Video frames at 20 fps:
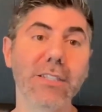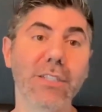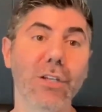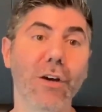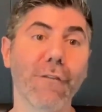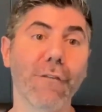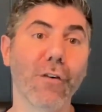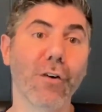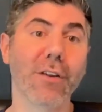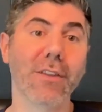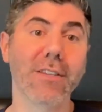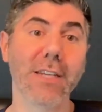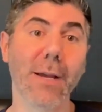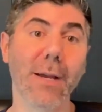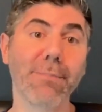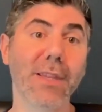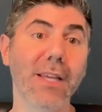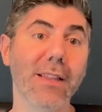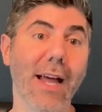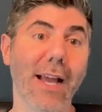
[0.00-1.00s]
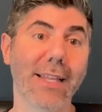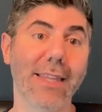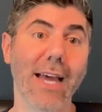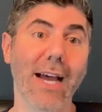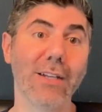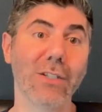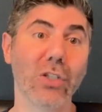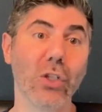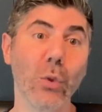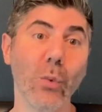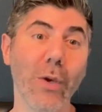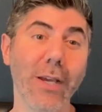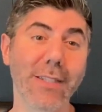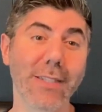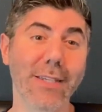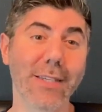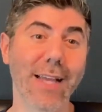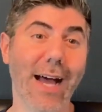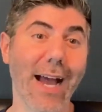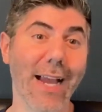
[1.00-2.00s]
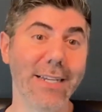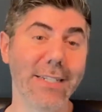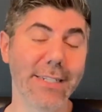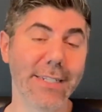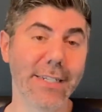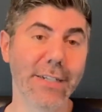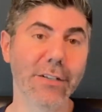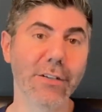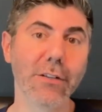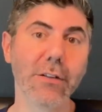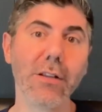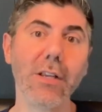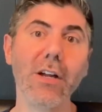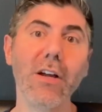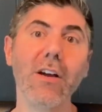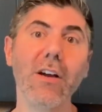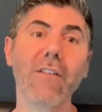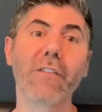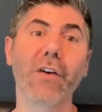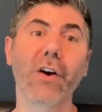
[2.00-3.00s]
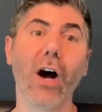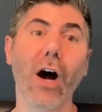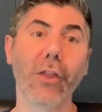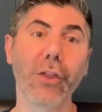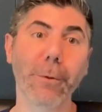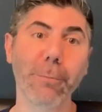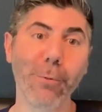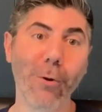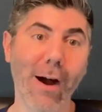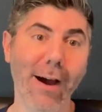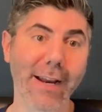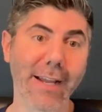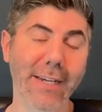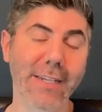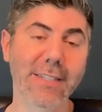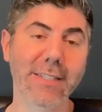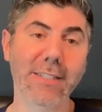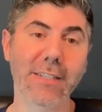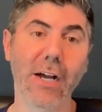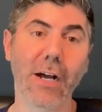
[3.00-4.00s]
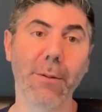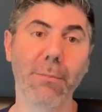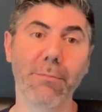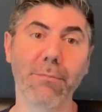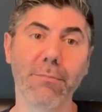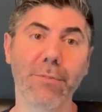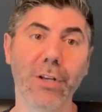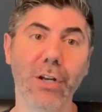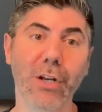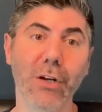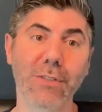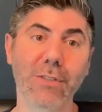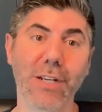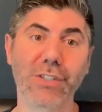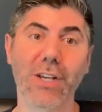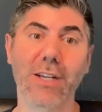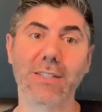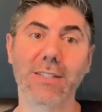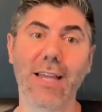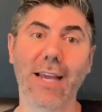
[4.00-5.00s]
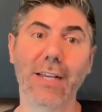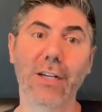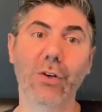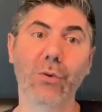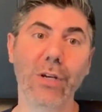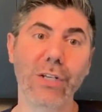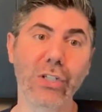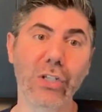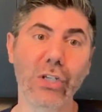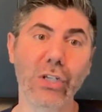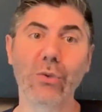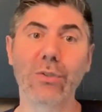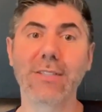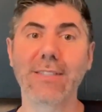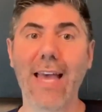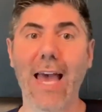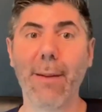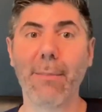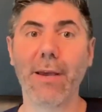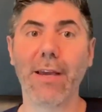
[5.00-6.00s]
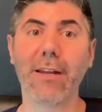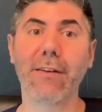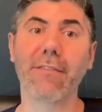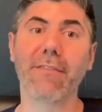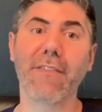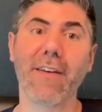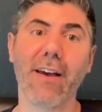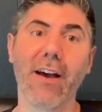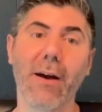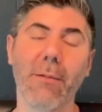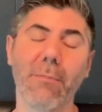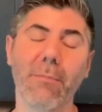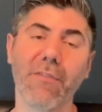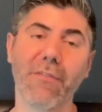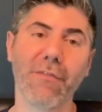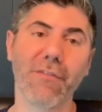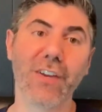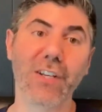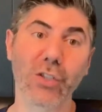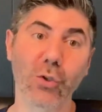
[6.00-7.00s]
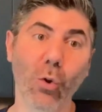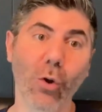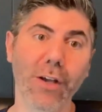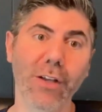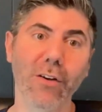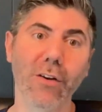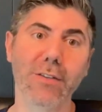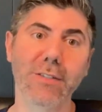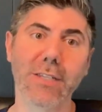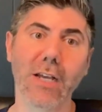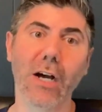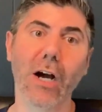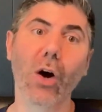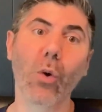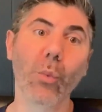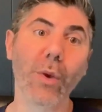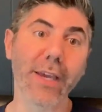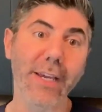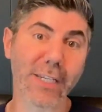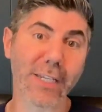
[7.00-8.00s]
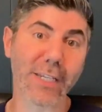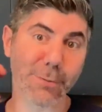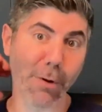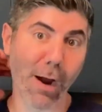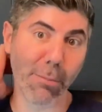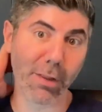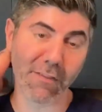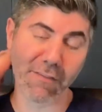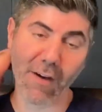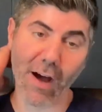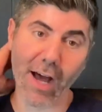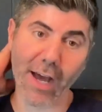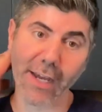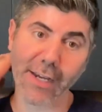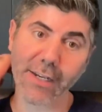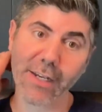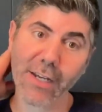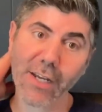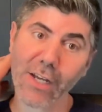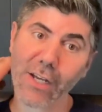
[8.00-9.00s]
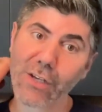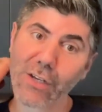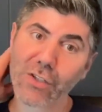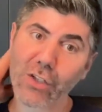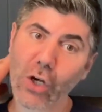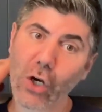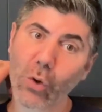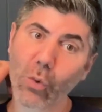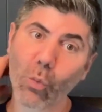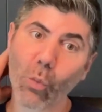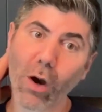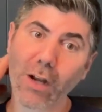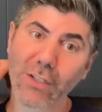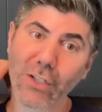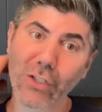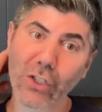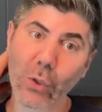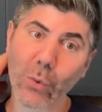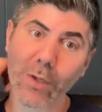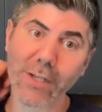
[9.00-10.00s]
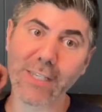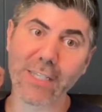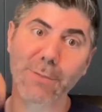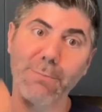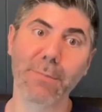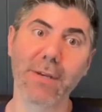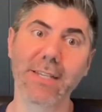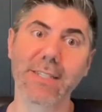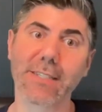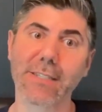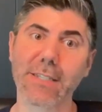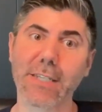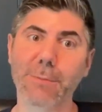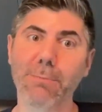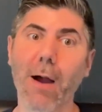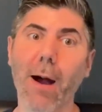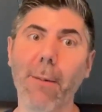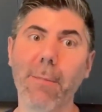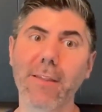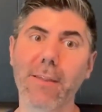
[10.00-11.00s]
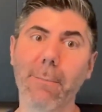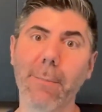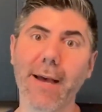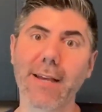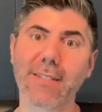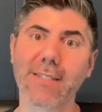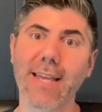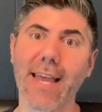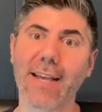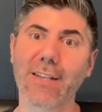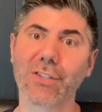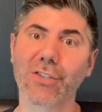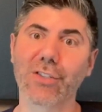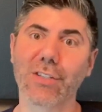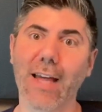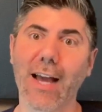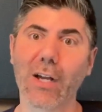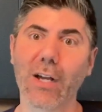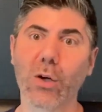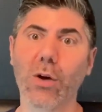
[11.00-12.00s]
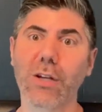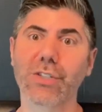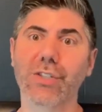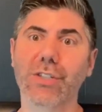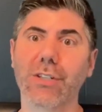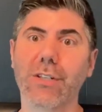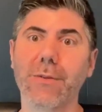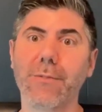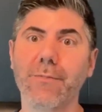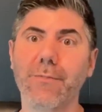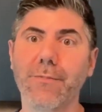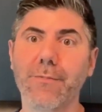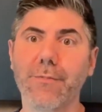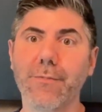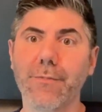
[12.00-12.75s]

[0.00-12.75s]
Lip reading: So for something like that, 2 weeks is ideal. For other products, such as like green juice, salmon, fish oils, a week is probably fine. So 1 to 2 weeks is probably the best answer to that question.